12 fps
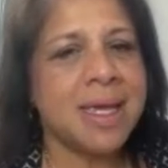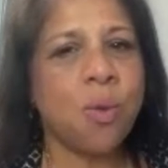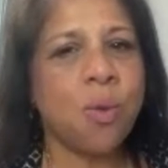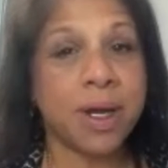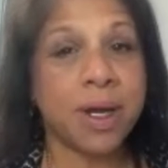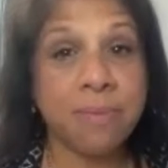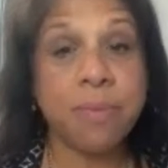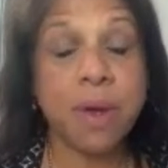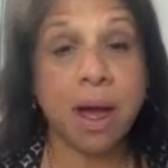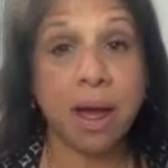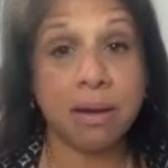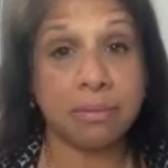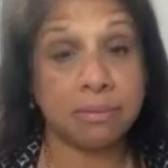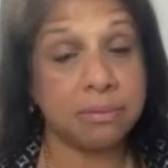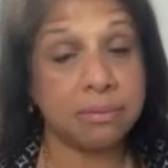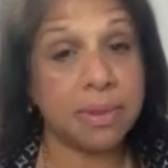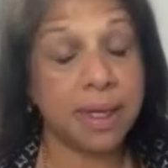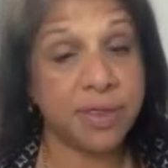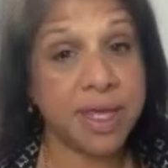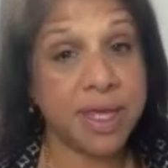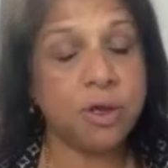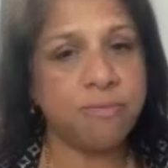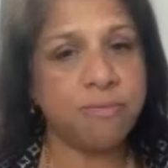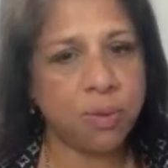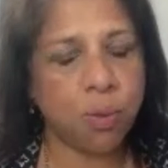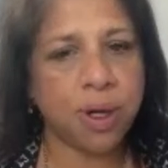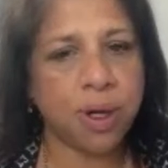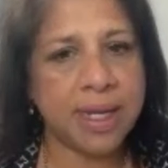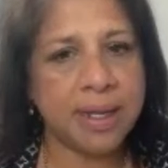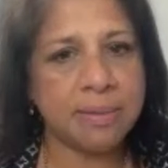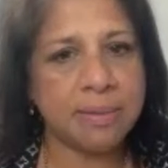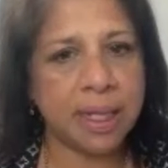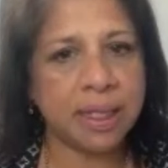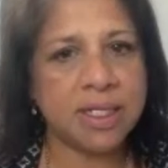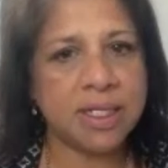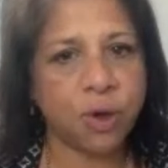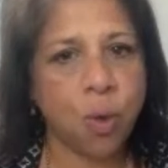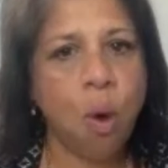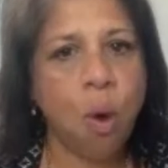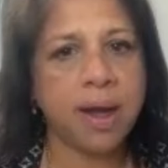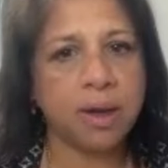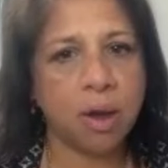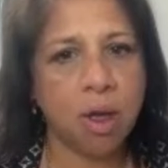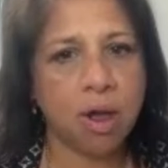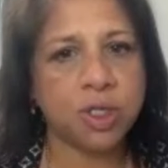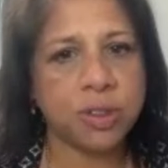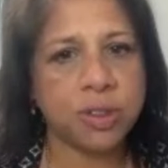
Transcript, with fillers: working. Uh, I think you've been working in the Middle East for quite a long